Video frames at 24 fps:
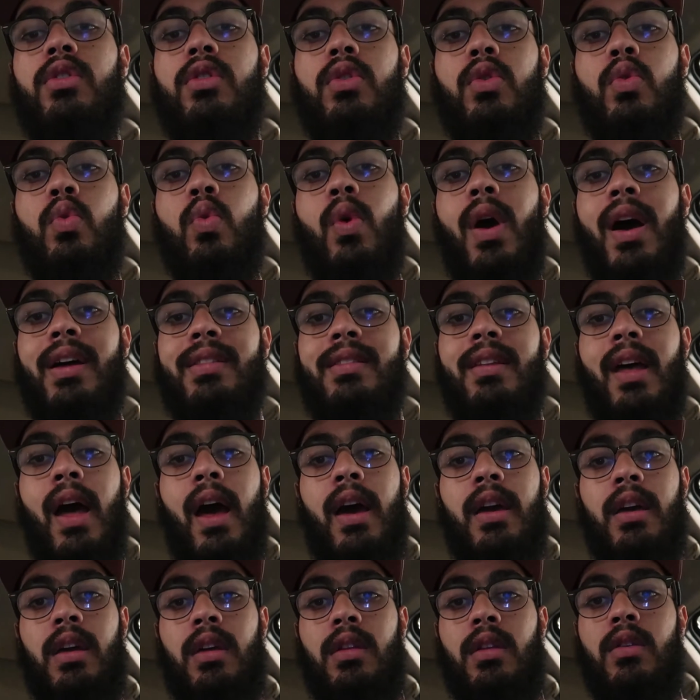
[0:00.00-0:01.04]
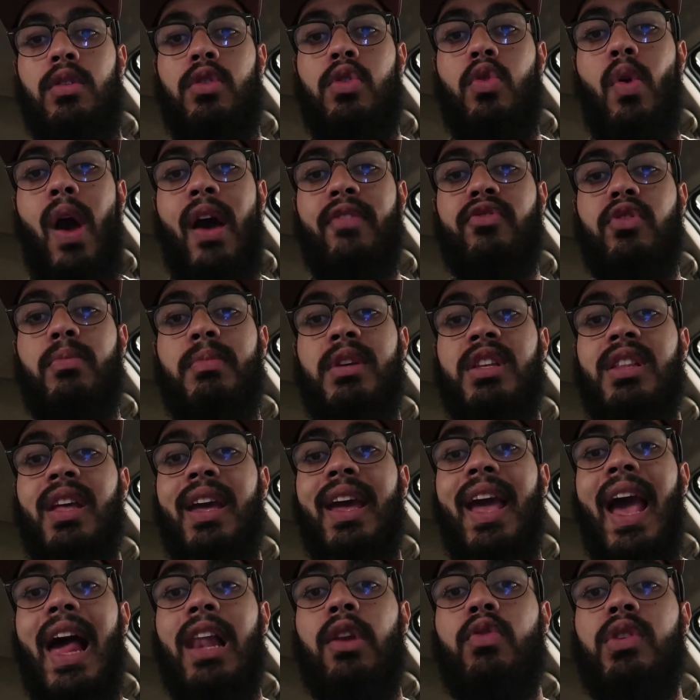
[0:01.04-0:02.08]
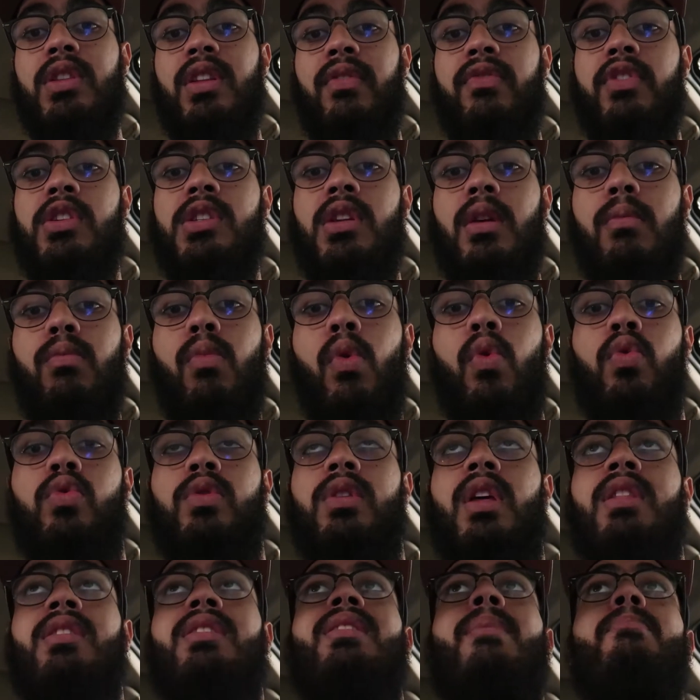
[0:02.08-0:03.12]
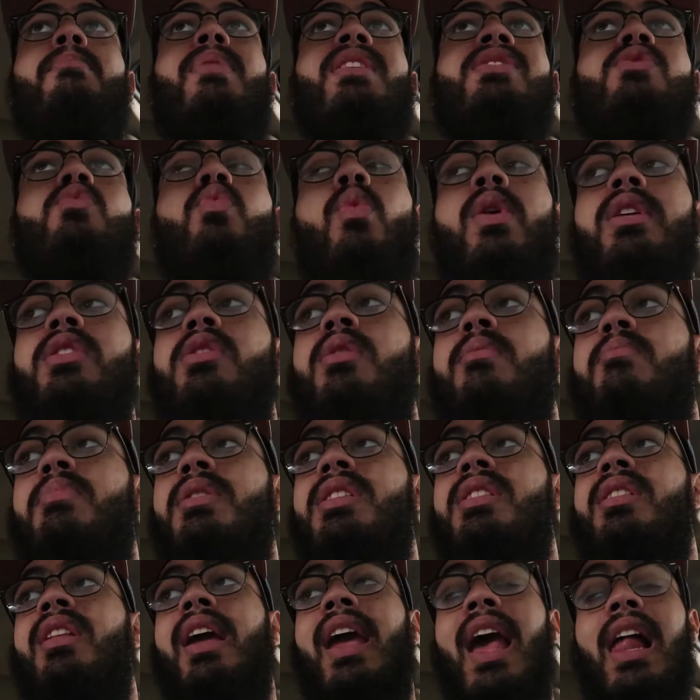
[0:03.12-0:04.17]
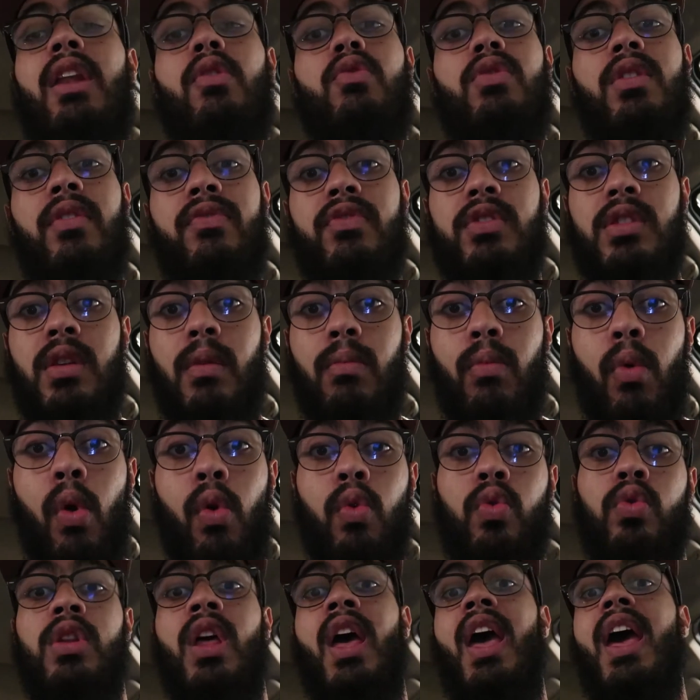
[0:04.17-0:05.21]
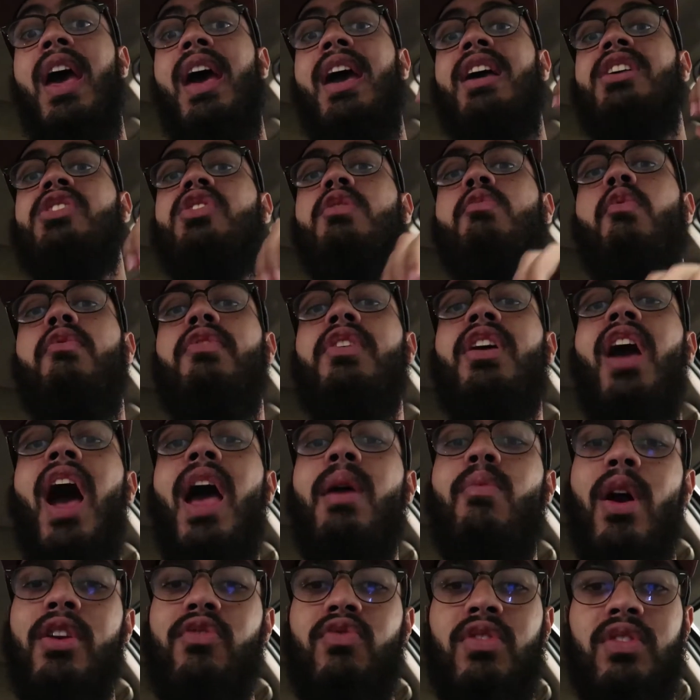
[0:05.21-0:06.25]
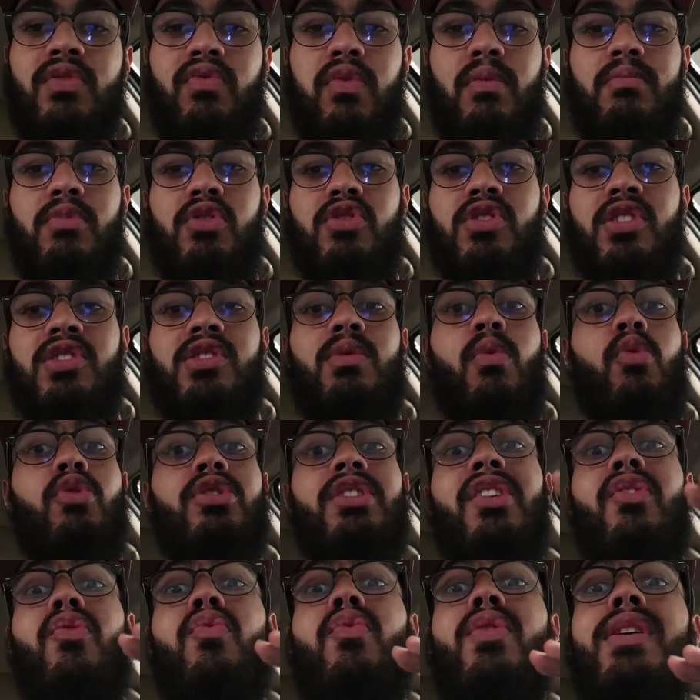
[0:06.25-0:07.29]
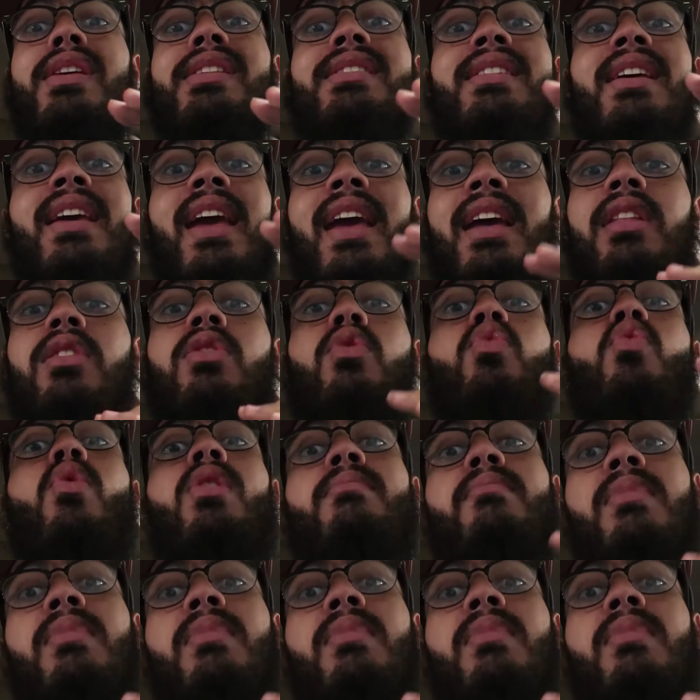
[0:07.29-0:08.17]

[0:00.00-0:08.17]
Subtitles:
do a diet, you have to be in a calorie deficit mode, and the best way in being in a calorie deficit mode is removing carbohydrates from your system or decreasing it to a